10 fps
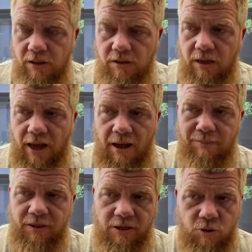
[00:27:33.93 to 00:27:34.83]
the
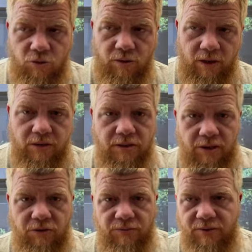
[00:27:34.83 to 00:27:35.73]
Appalachian Trail because I
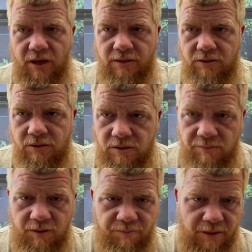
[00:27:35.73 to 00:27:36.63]
could have gone to some
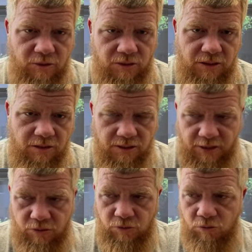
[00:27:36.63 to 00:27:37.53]
of the bigger cities
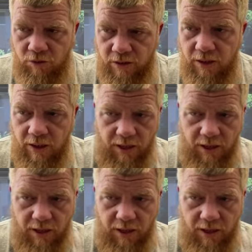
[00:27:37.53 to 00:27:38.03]
like New York